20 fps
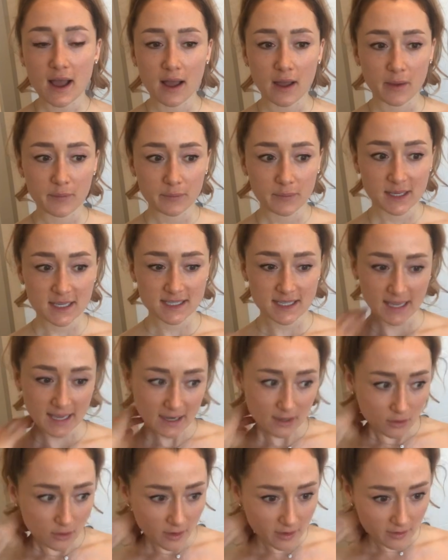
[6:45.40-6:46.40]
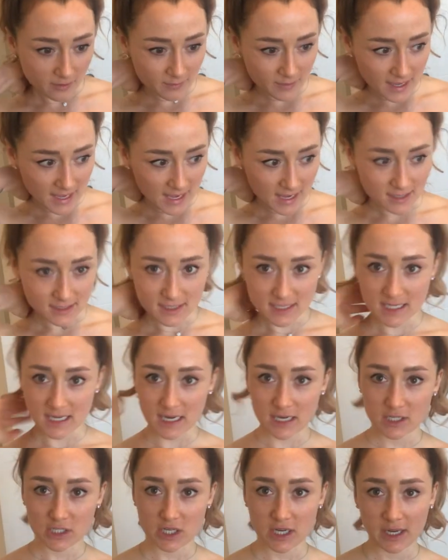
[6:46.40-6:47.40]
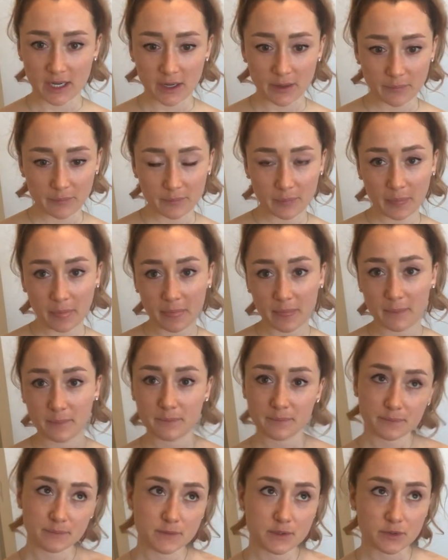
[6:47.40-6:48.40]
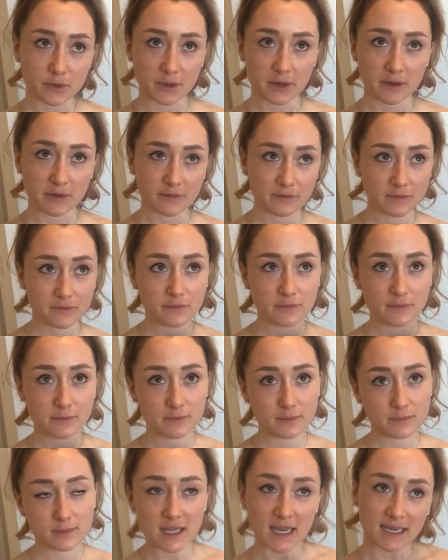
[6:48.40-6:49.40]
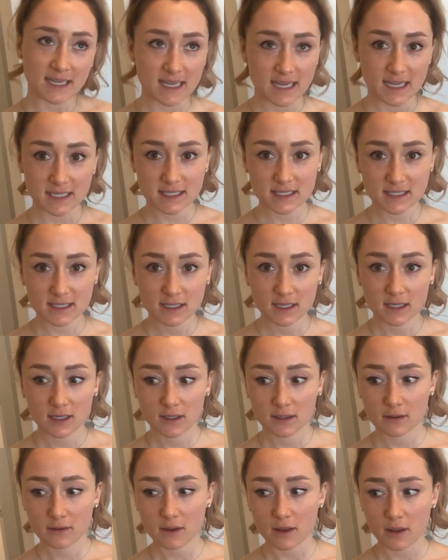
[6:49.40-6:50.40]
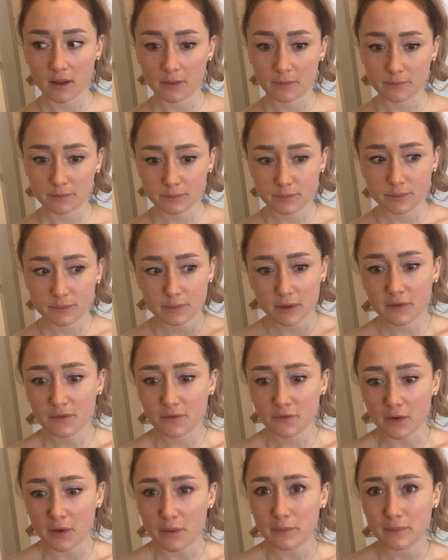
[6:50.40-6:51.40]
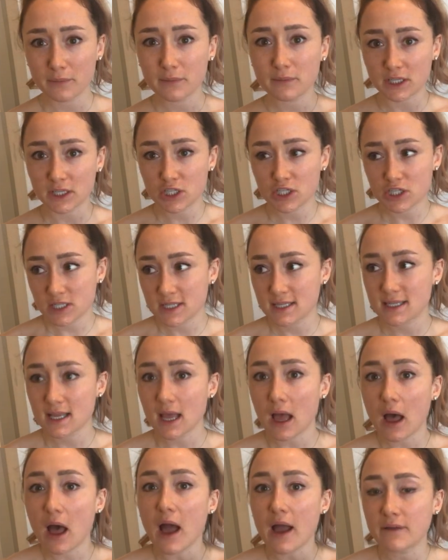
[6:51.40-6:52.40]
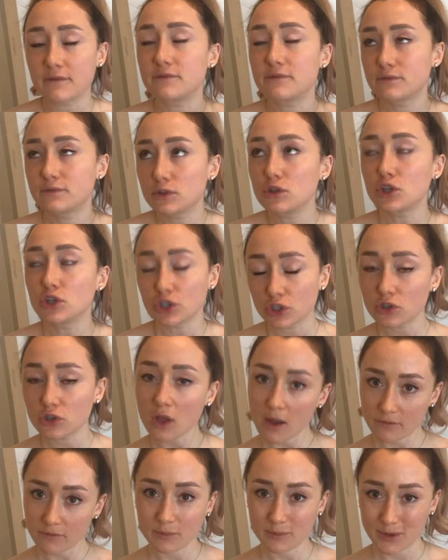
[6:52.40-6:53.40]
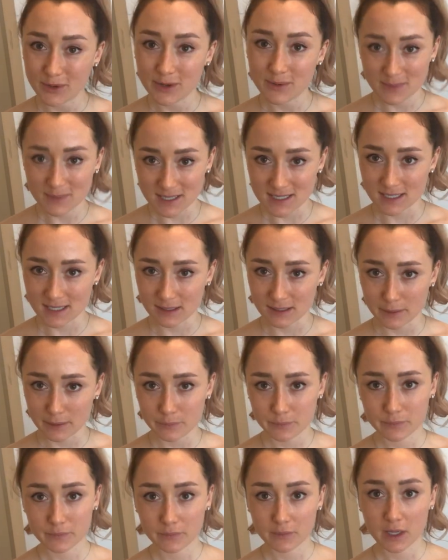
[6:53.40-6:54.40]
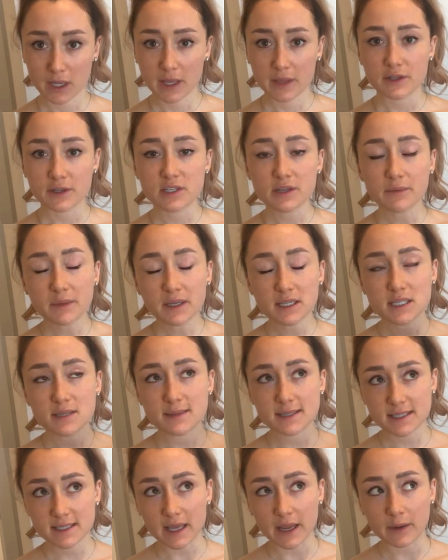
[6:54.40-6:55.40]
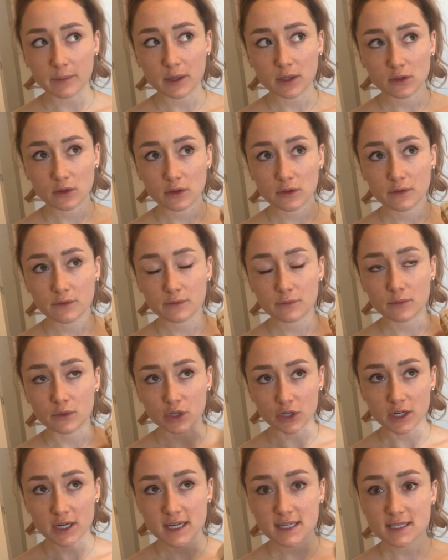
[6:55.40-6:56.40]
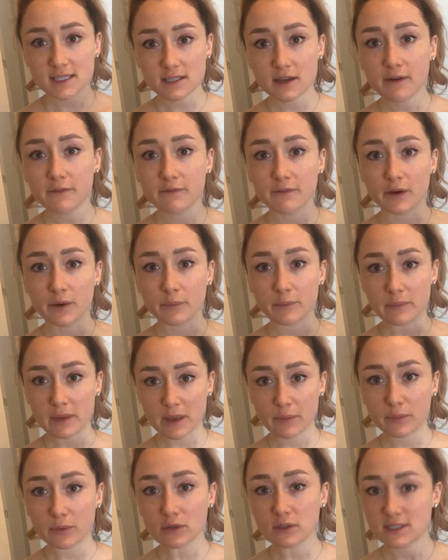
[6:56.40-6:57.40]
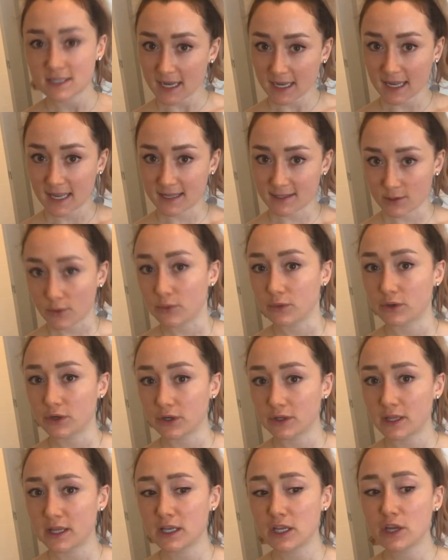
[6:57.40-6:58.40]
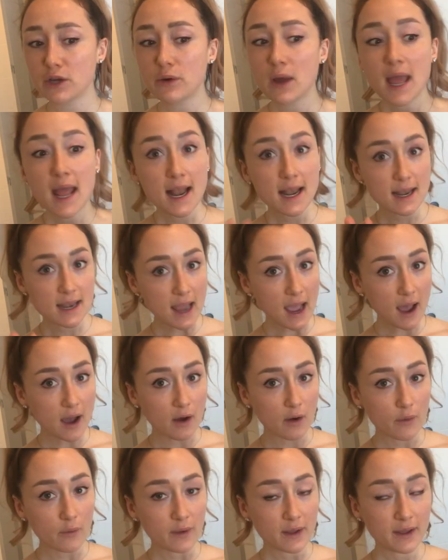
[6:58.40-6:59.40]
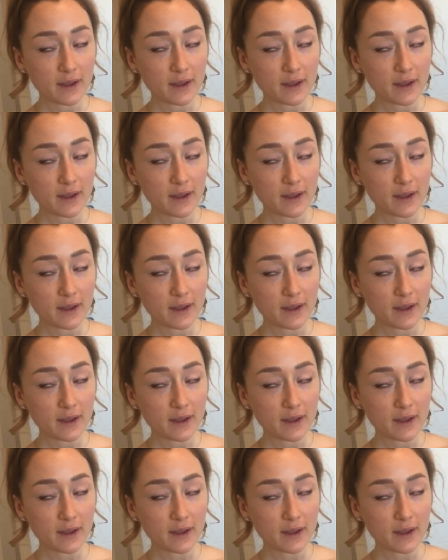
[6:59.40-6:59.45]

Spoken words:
because I get a lot of my anti-aging sort of techniques from, like, I've learned a lot from her basically. There's something to be said about learning stuff from people decades older than you. Now,